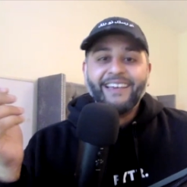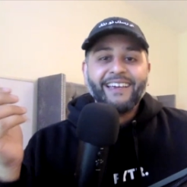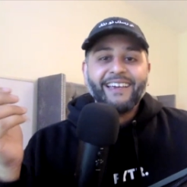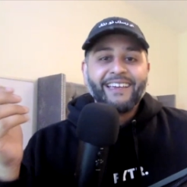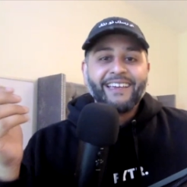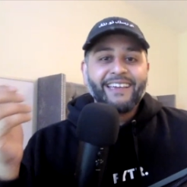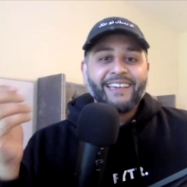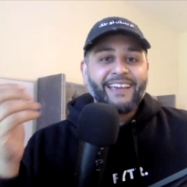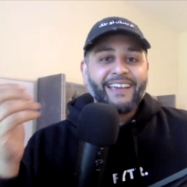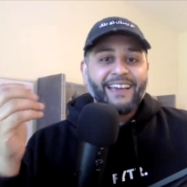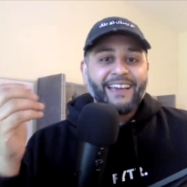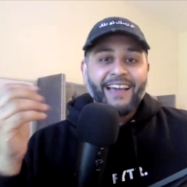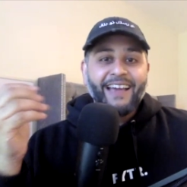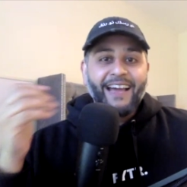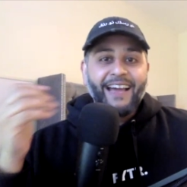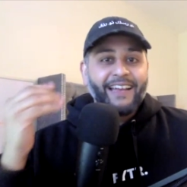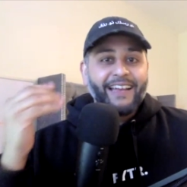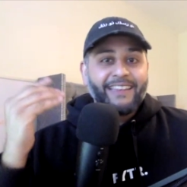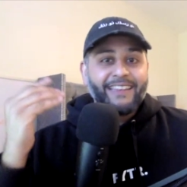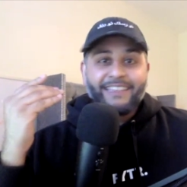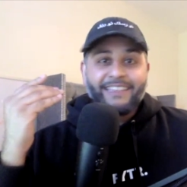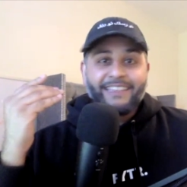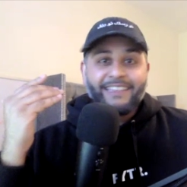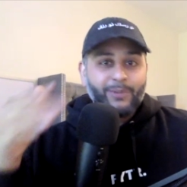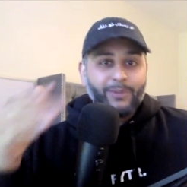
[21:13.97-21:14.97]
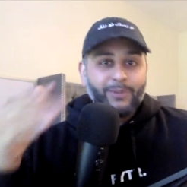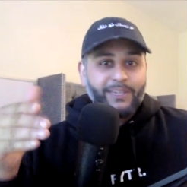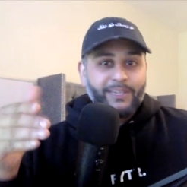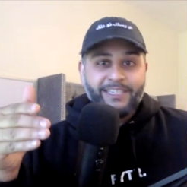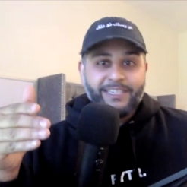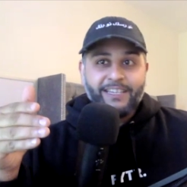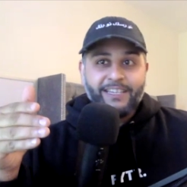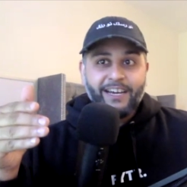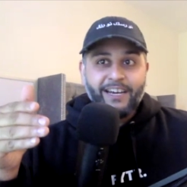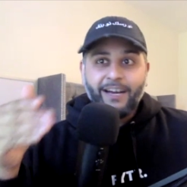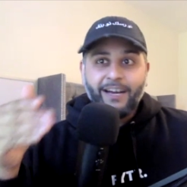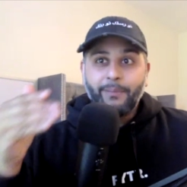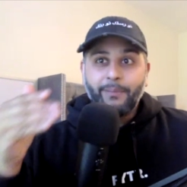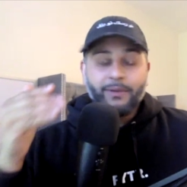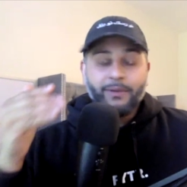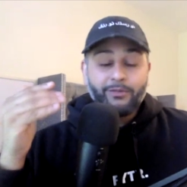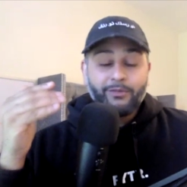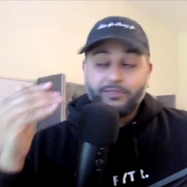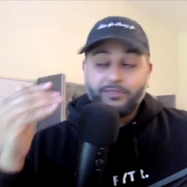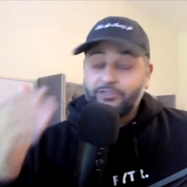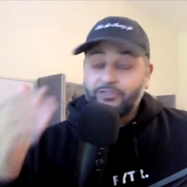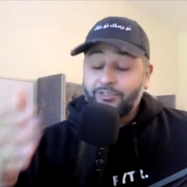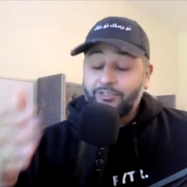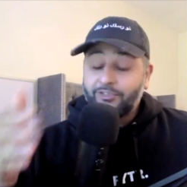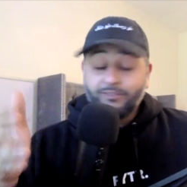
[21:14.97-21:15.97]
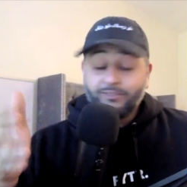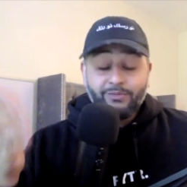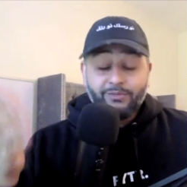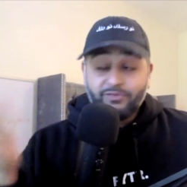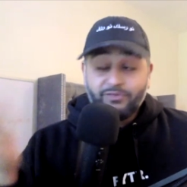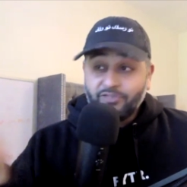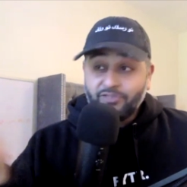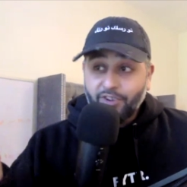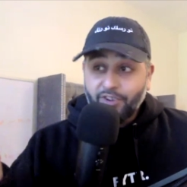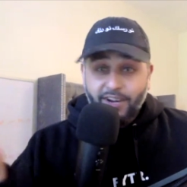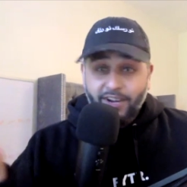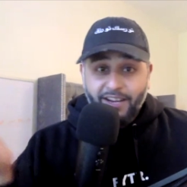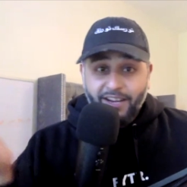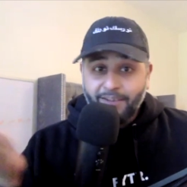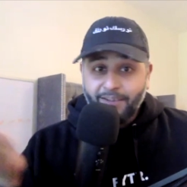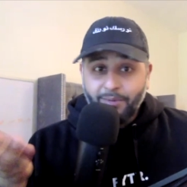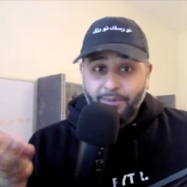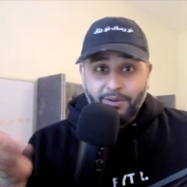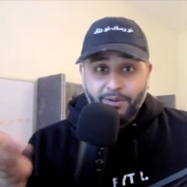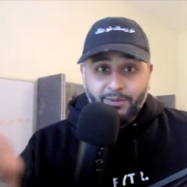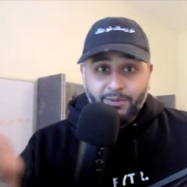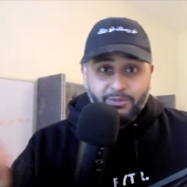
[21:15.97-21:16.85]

Yeah, and he switched it up. He was just he was trying, bro.